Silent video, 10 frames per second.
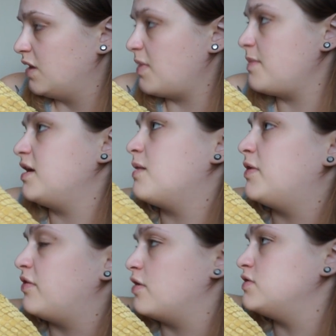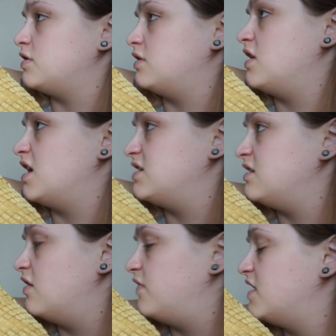Maybe a couple of those would look nice in
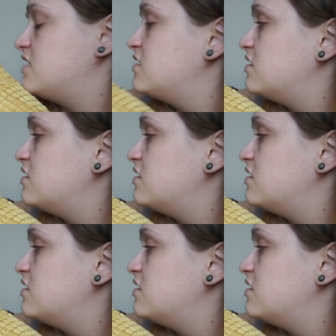the office.